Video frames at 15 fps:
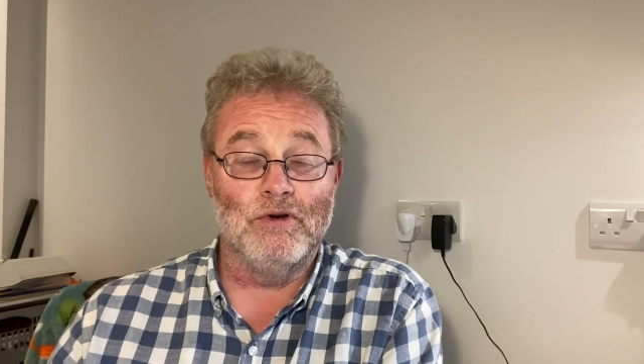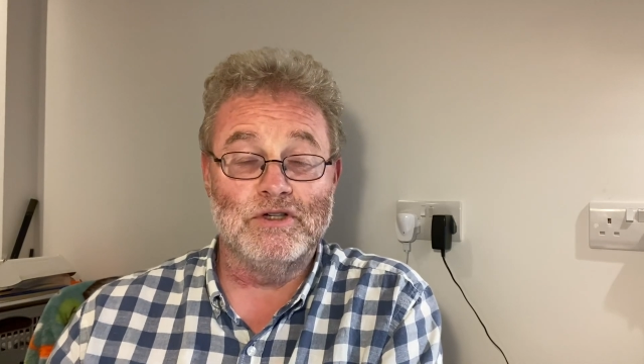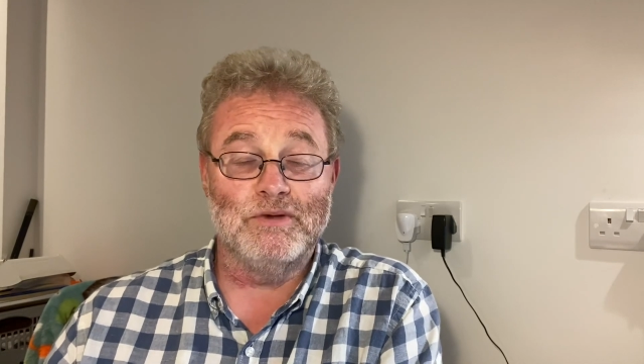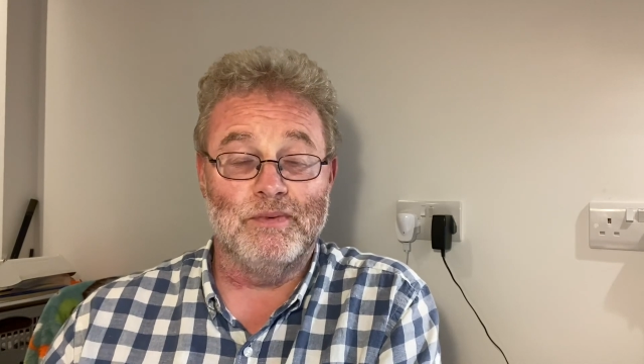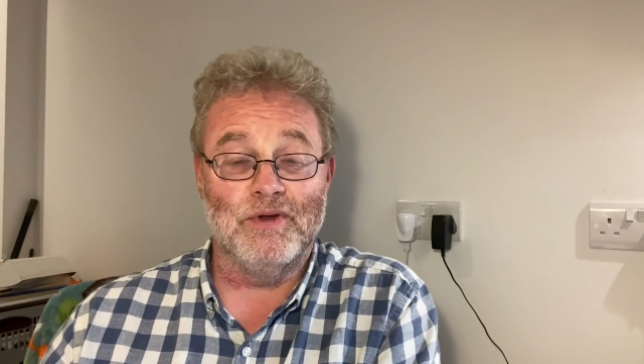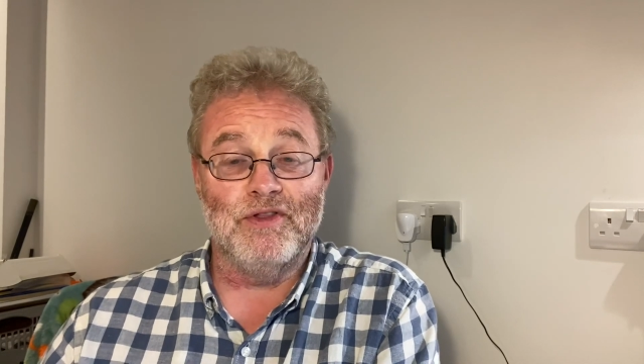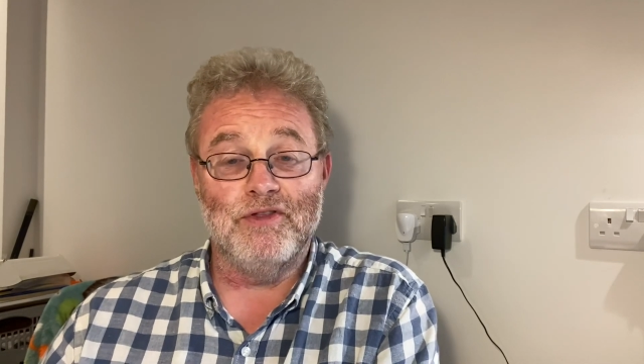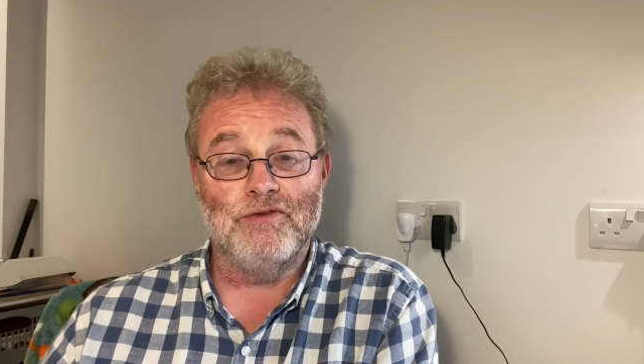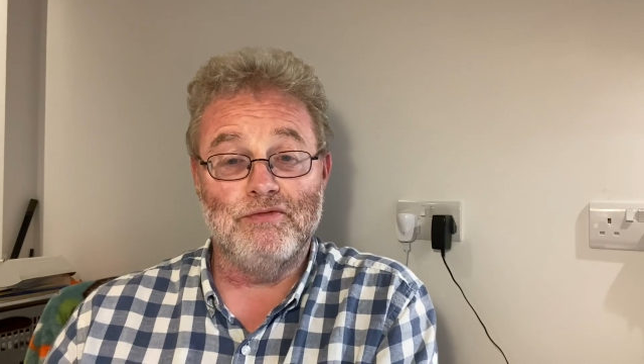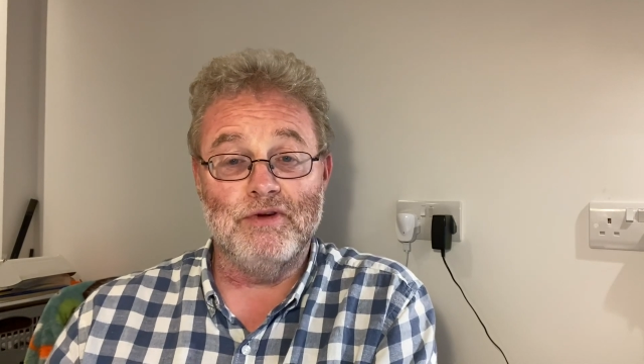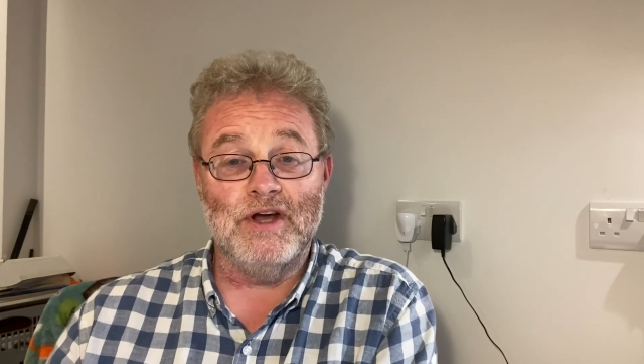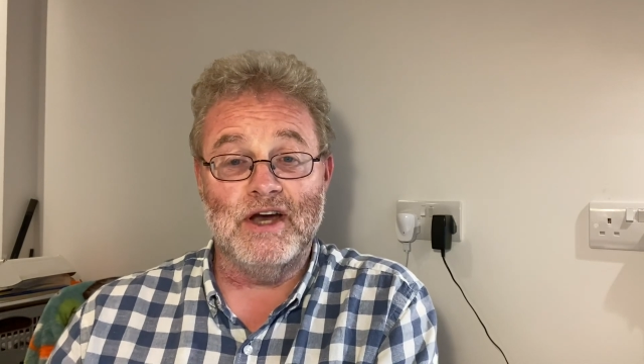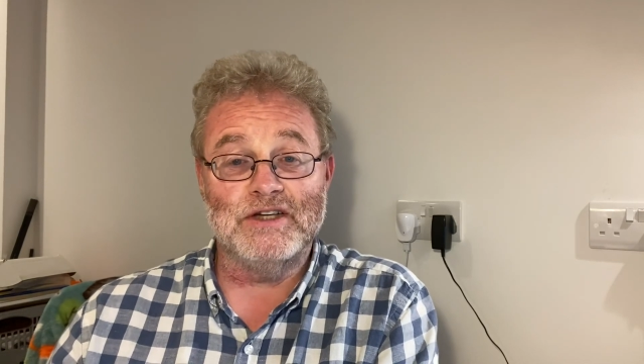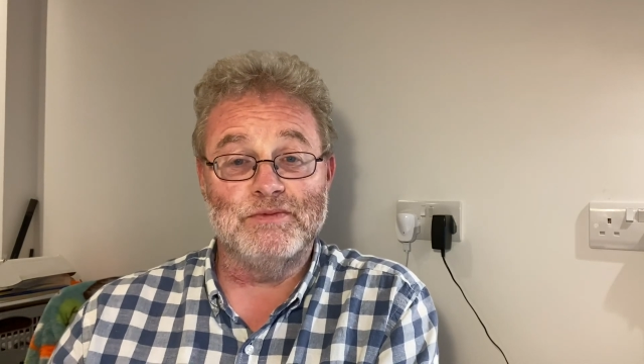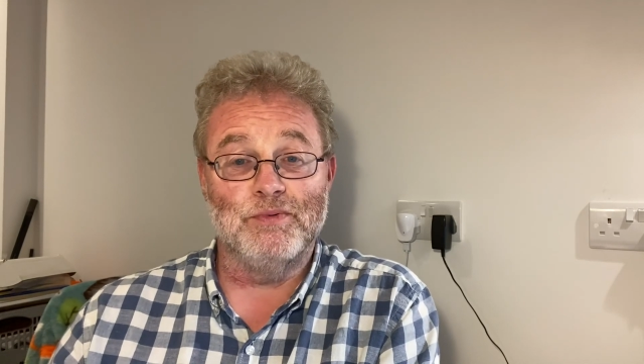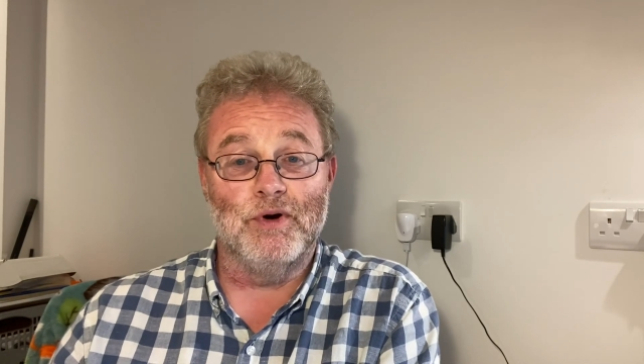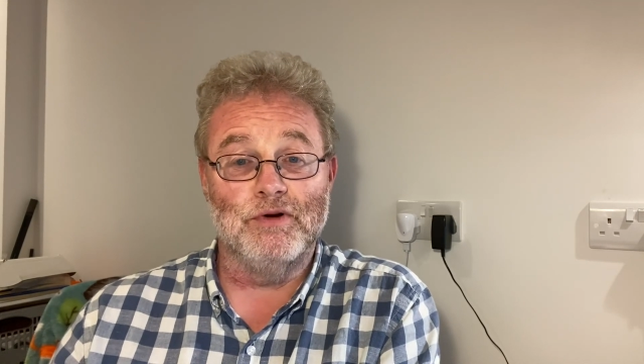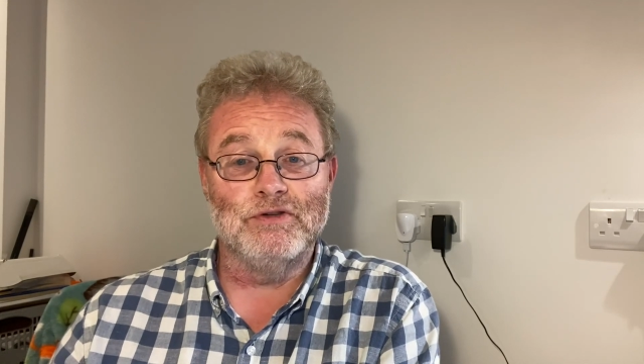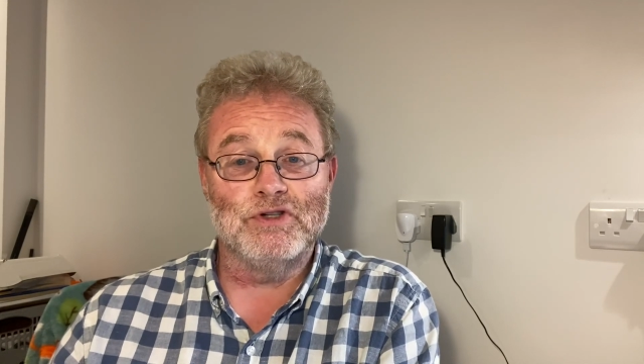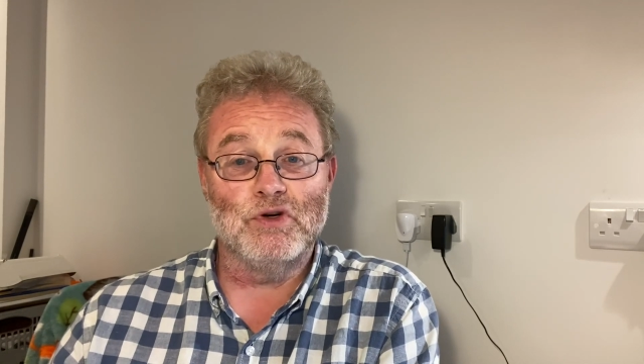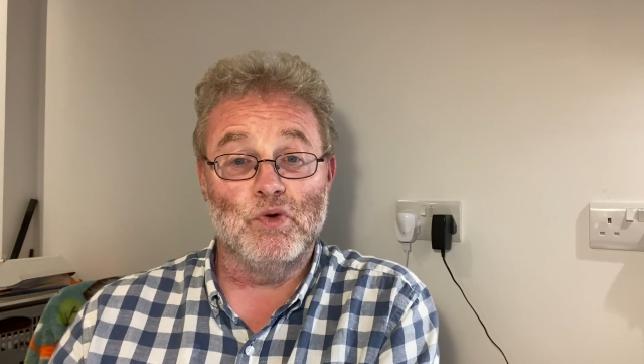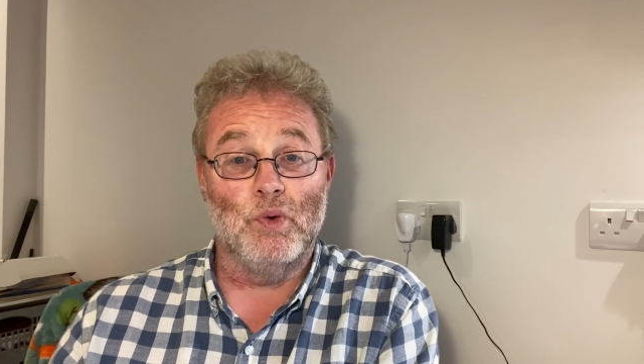is about 3S
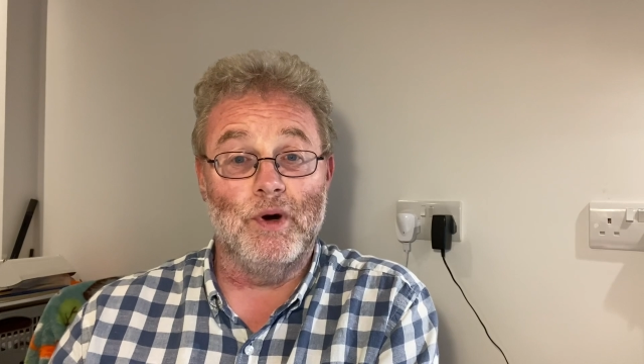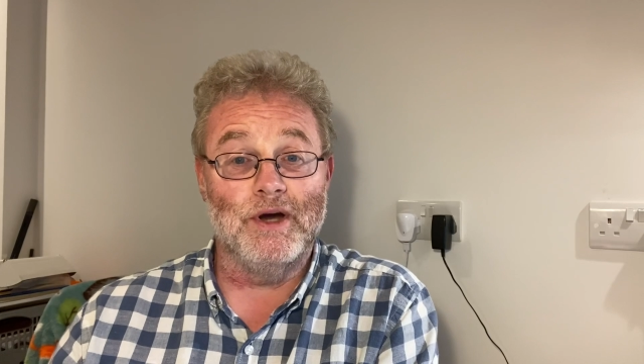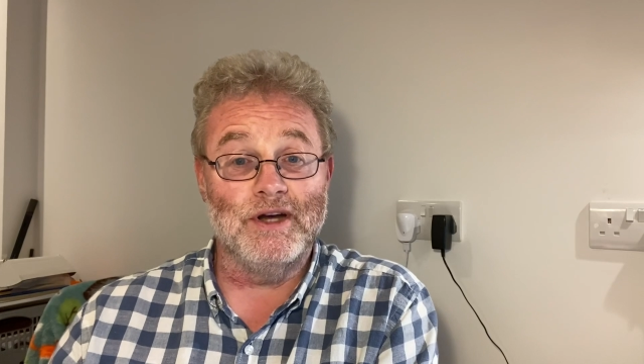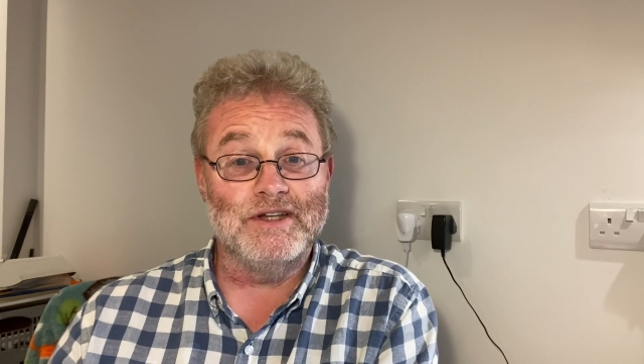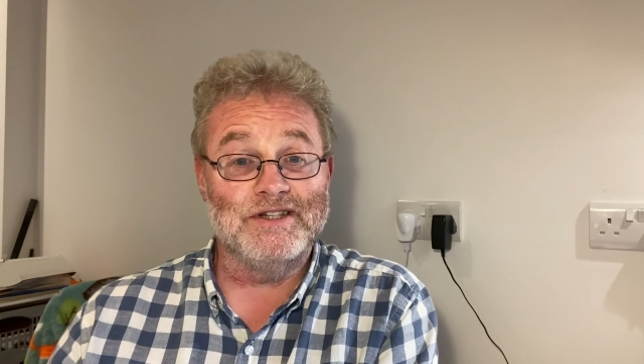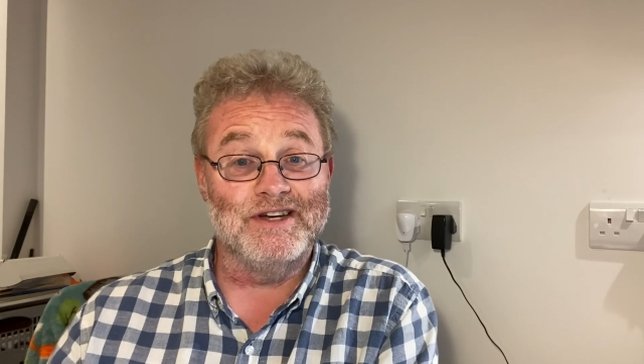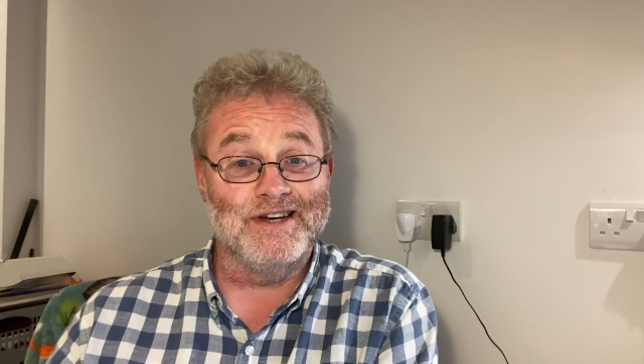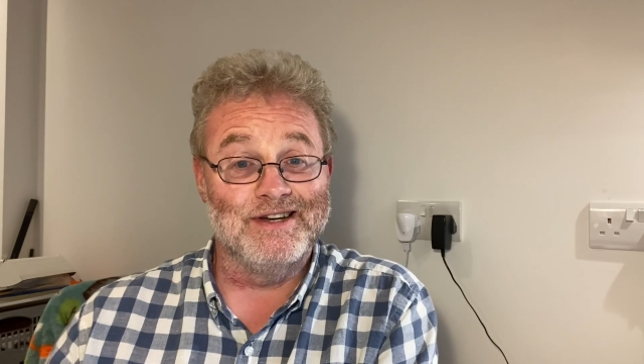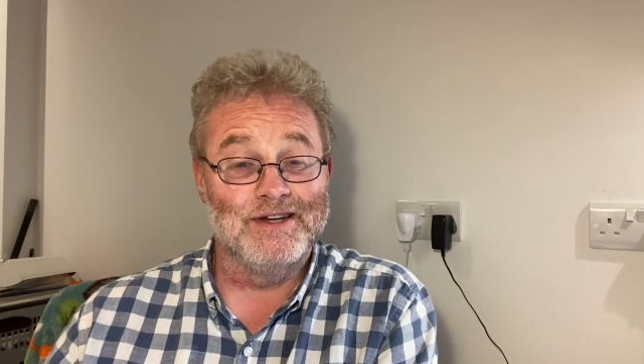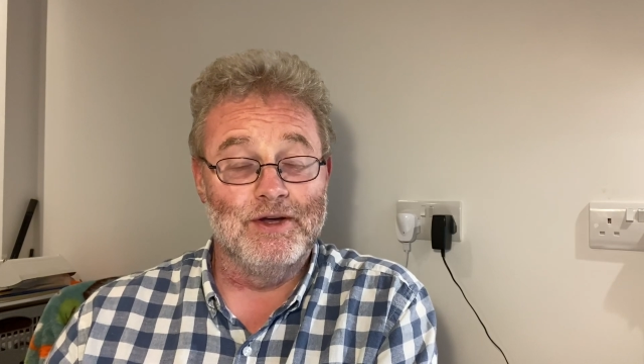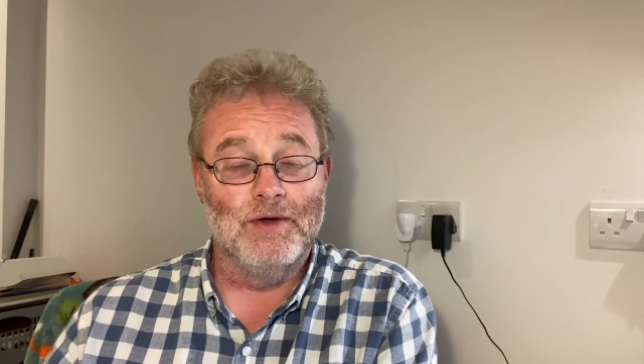points quieter